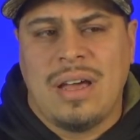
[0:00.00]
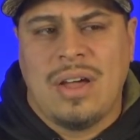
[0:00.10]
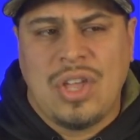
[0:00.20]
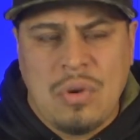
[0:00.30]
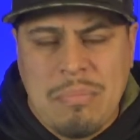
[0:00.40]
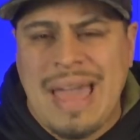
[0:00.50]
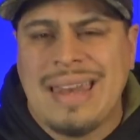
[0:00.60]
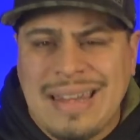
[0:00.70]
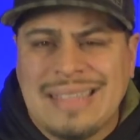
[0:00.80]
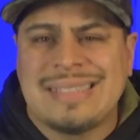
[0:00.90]

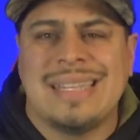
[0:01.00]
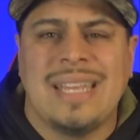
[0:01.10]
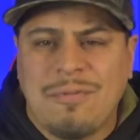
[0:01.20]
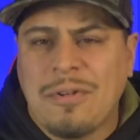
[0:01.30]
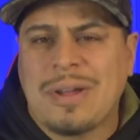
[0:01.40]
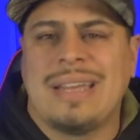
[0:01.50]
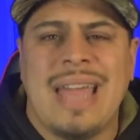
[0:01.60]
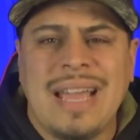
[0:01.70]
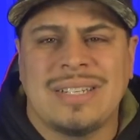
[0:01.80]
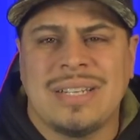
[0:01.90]
humanity's need for
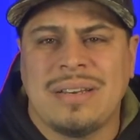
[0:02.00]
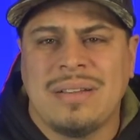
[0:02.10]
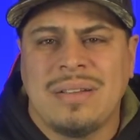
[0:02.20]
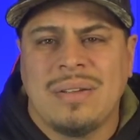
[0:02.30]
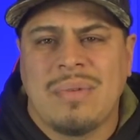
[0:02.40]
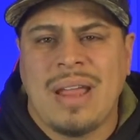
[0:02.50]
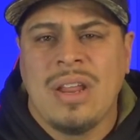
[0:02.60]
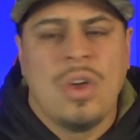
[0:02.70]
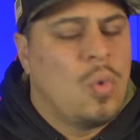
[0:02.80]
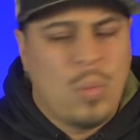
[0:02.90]
connection, right?
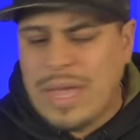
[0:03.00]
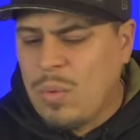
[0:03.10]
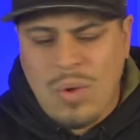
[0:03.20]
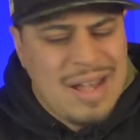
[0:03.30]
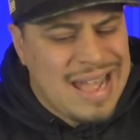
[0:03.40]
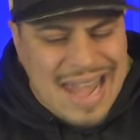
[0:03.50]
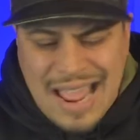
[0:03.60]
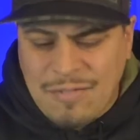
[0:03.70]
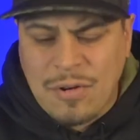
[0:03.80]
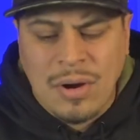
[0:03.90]
We were
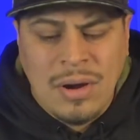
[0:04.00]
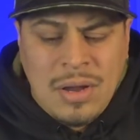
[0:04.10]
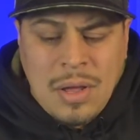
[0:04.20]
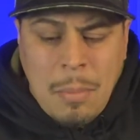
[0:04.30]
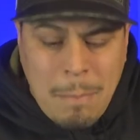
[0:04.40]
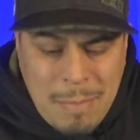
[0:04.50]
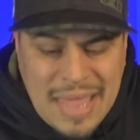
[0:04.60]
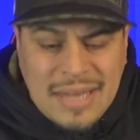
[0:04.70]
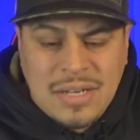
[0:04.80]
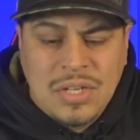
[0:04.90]
never
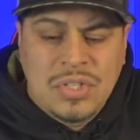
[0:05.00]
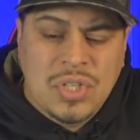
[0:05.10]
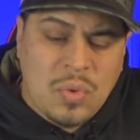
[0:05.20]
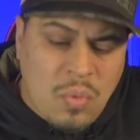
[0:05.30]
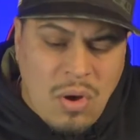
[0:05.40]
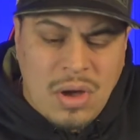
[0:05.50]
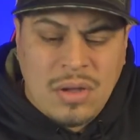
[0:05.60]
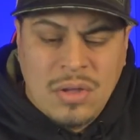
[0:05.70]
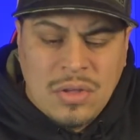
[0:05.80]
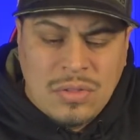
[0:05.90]
meant to
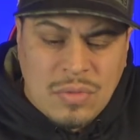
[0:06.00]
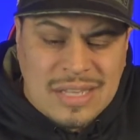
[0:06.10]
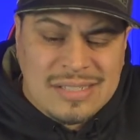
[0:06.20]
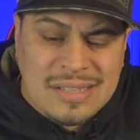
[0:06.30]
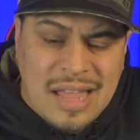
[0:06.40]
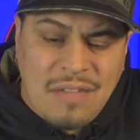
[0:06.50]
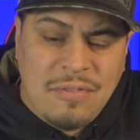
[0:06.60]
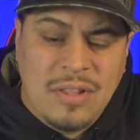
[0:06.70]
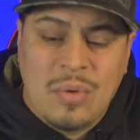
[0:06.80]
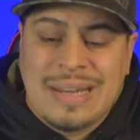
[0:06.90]
walk through this life
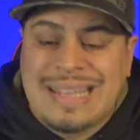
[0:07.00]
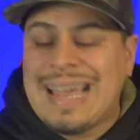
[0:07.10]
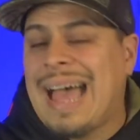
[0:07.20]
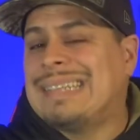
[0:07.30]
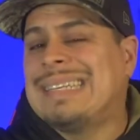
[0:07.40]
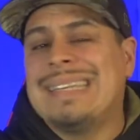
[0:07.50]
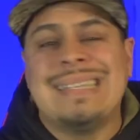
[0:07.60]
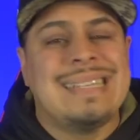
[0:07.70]
alone. God didn't